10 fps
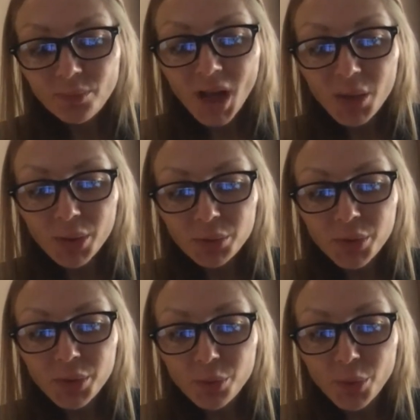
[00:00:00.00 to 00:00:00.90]
And what
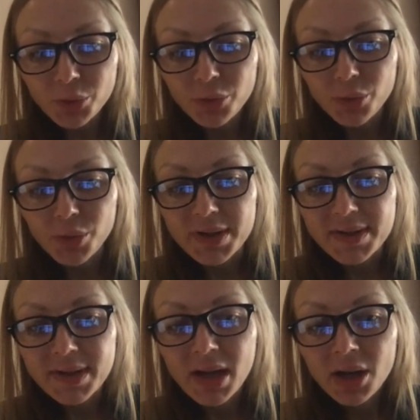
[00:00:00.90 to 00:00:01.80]
we want to do
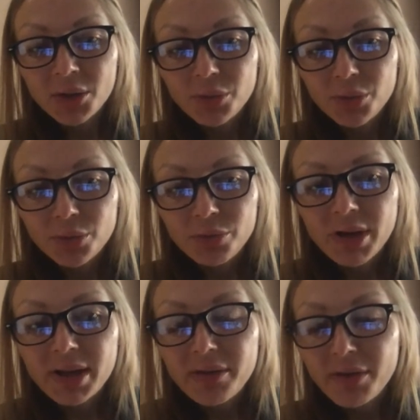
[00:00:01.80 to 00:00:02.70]
is to
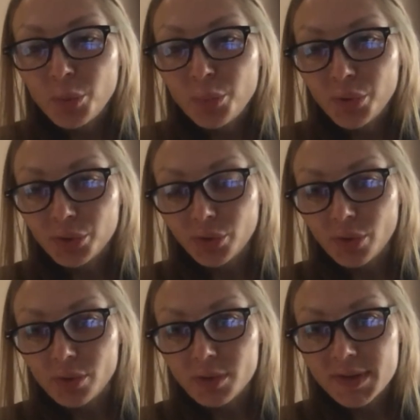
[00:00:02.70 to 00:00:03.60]
really develop
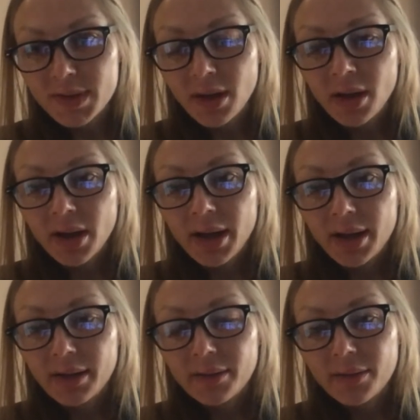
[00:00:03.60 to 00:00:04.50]
protocols
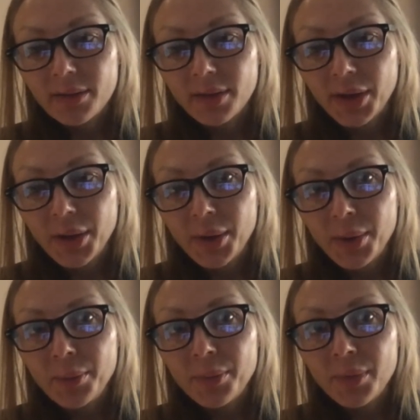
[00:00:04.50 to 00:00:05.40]
and,
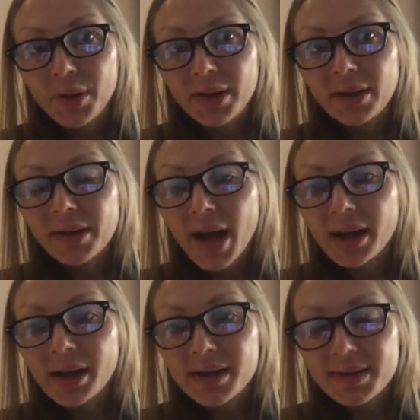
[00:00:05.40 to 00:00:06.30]
um, and, and
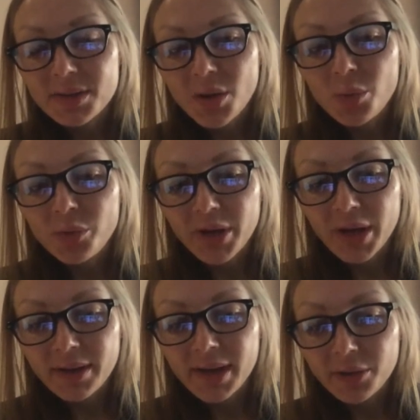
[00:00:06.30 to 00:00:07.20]
guidelines and hopefully
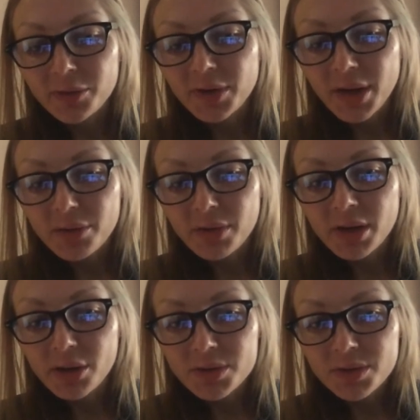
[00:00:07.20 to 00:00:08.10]
at the end of the day,
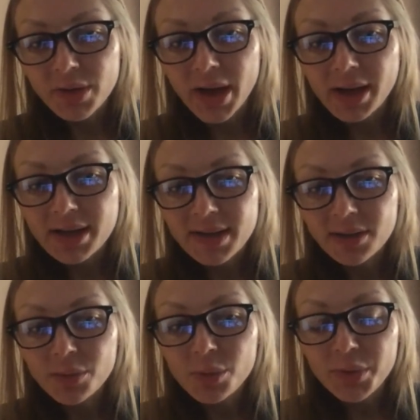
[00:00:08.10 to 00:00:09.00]
really also guidelines that
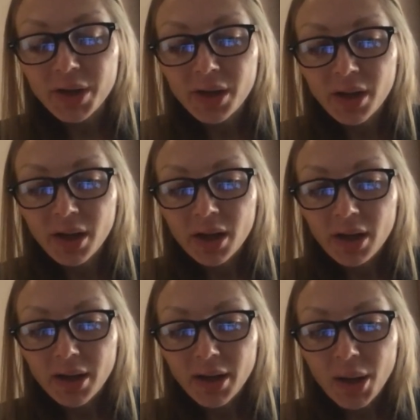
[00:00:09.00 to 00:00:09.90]
will be
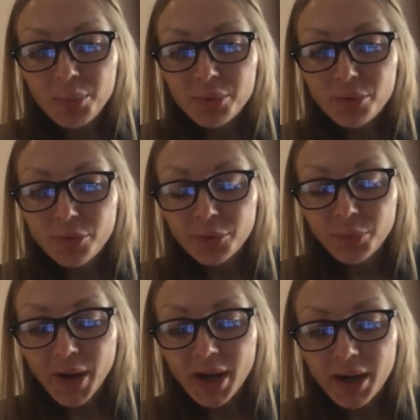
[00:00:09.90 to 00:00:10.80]
uh, approved
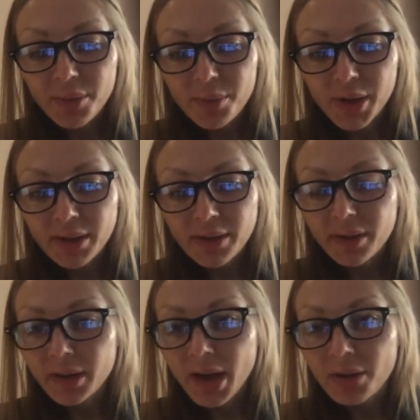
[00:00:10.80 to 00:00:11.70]
by, by
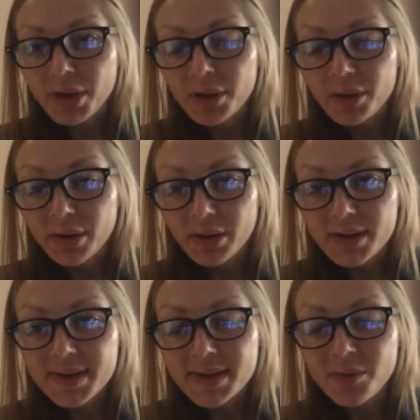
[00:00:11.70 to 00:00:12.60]
the caring and
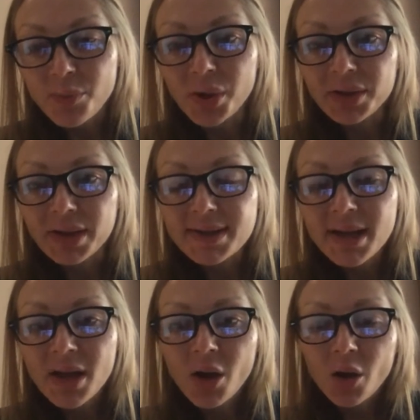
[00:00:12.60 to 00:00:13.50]
decisive bodies
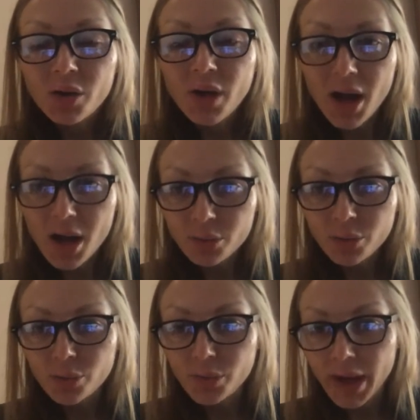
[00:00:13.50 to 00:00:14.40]
on how
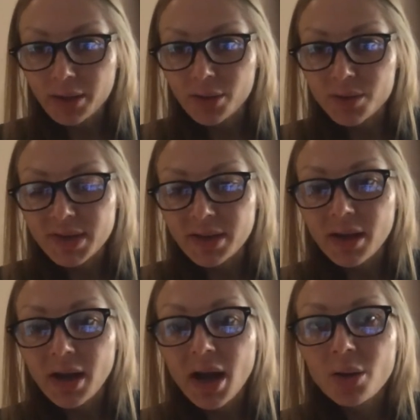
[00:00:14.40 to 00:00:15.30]
to diagnose and
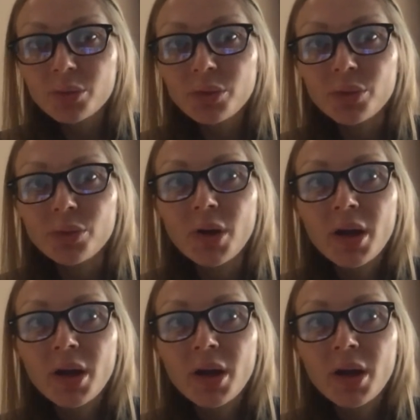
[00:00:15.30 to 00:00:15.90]
how to,